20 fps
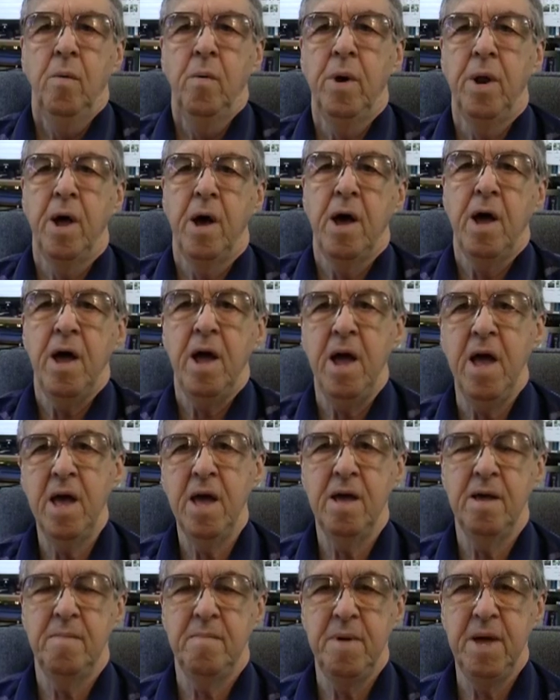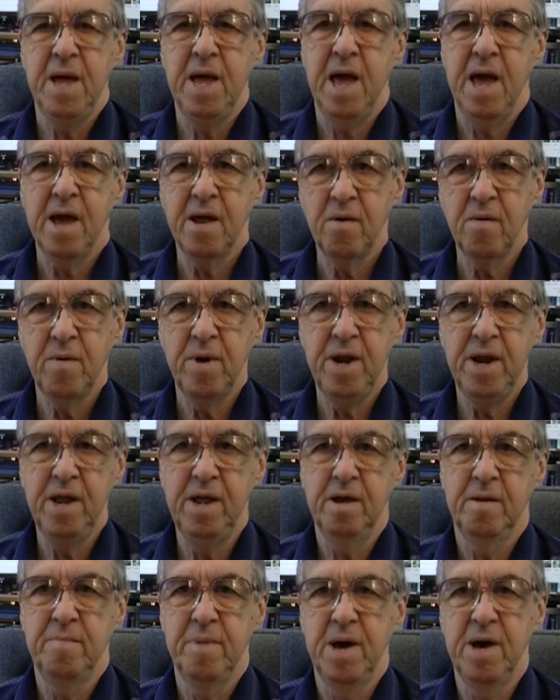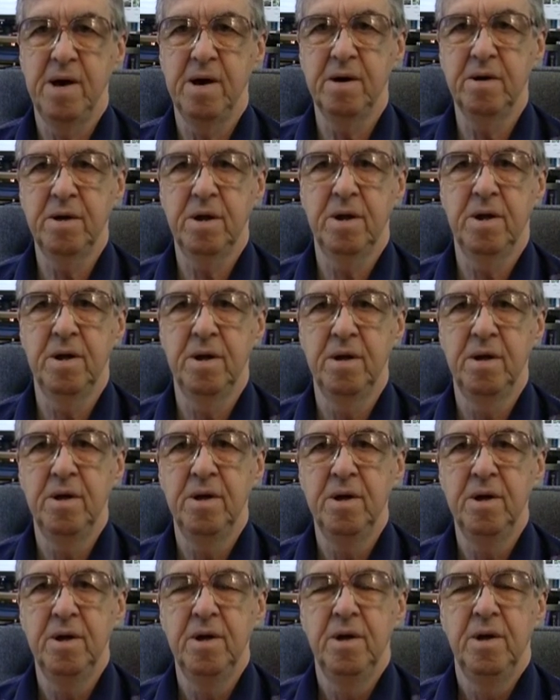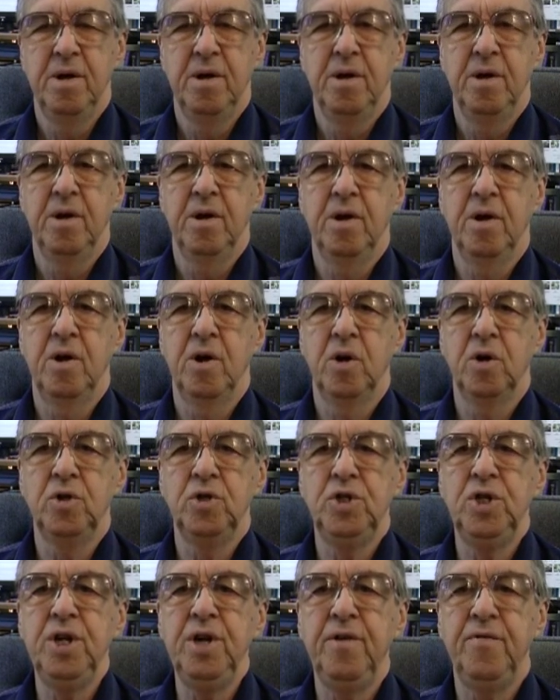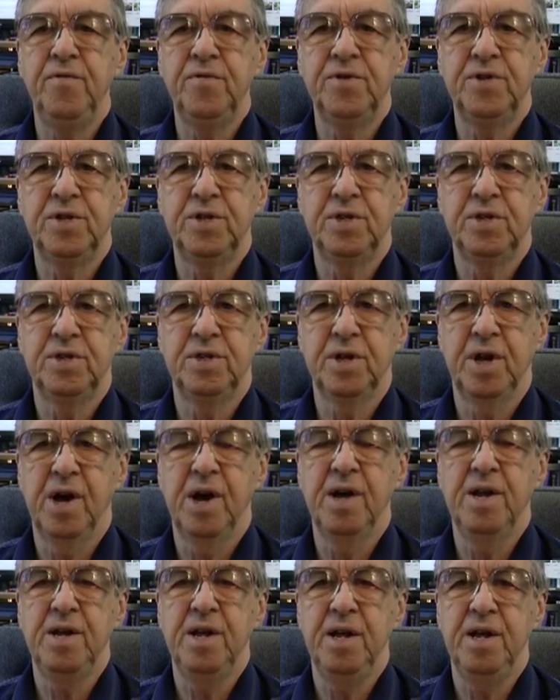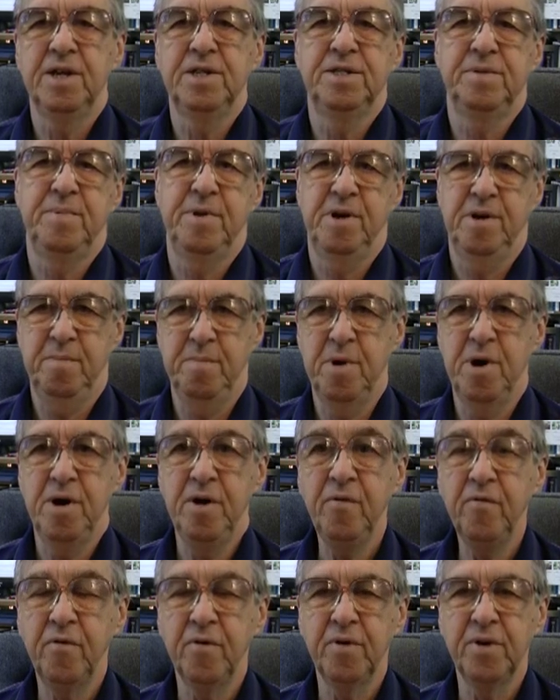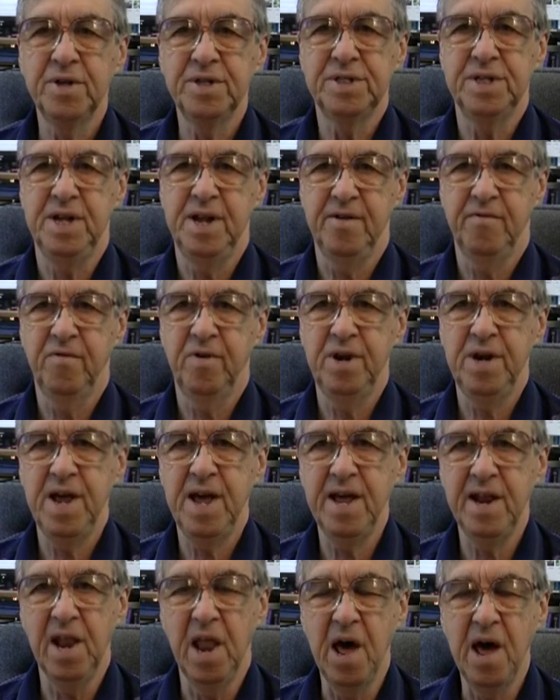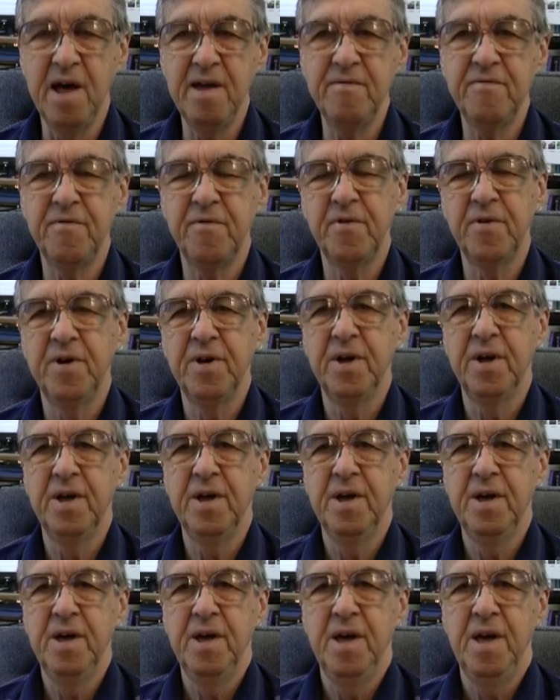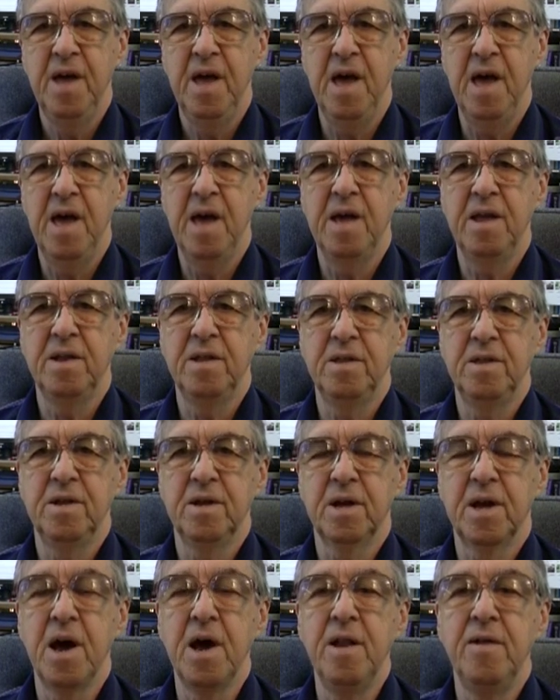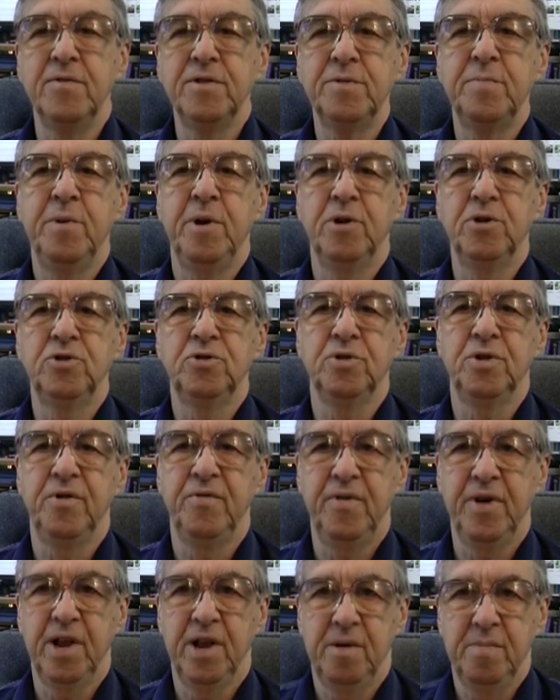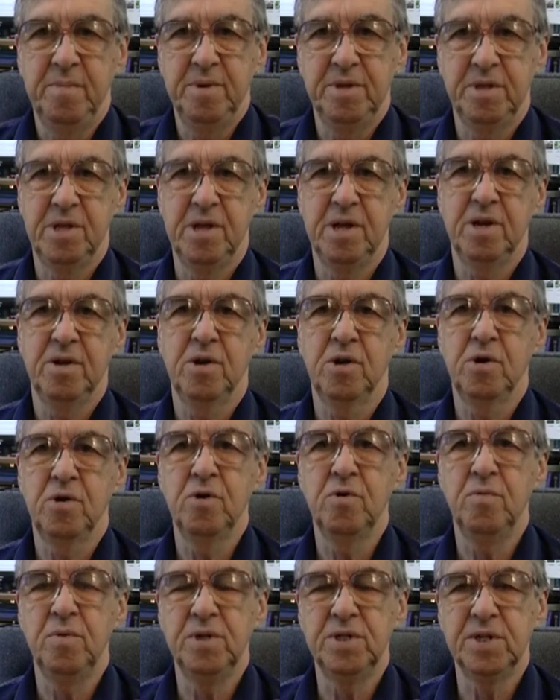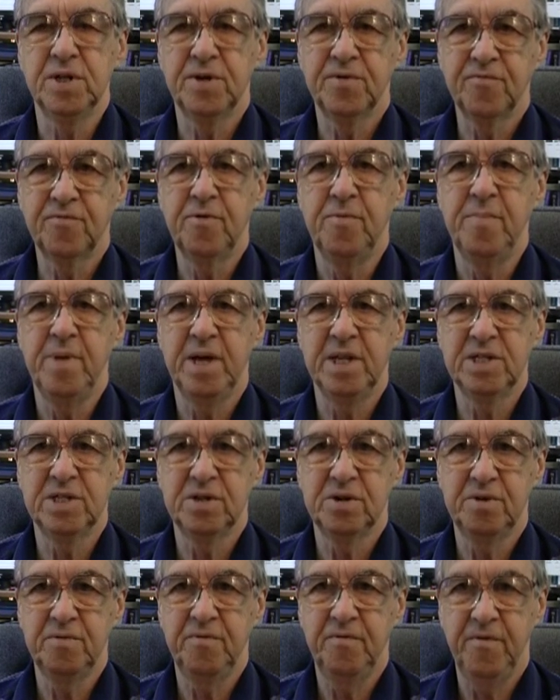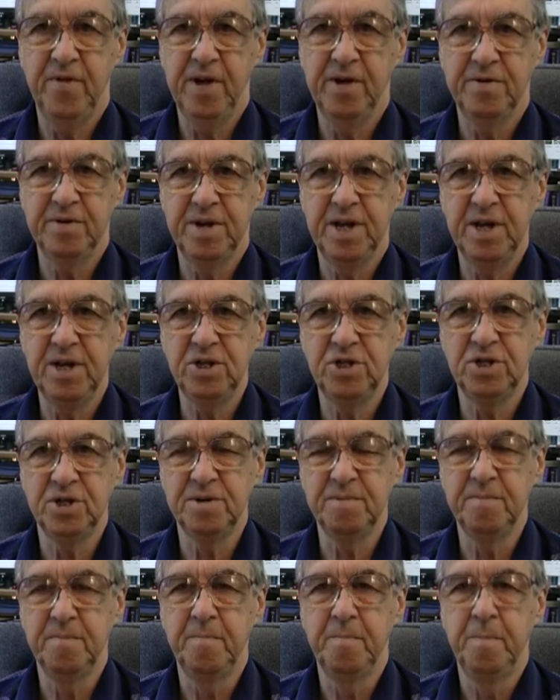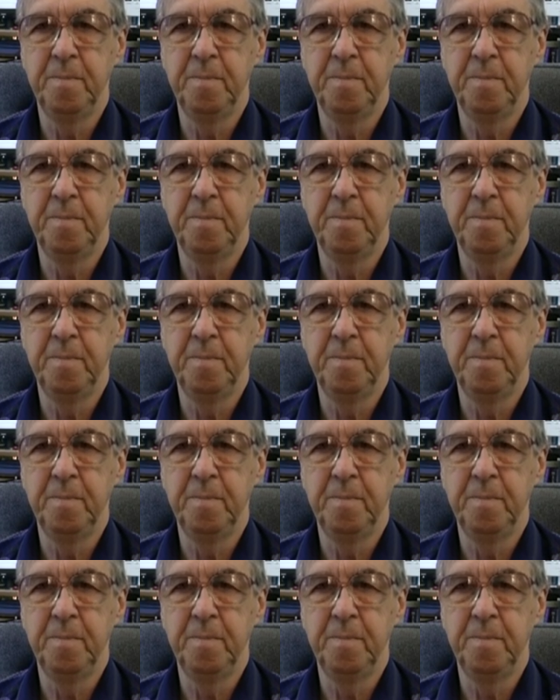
When I began reading about Gurdjieff's ideas about mindfulness in everyday life and the kind of spiritual development that could result from that sort of foundation,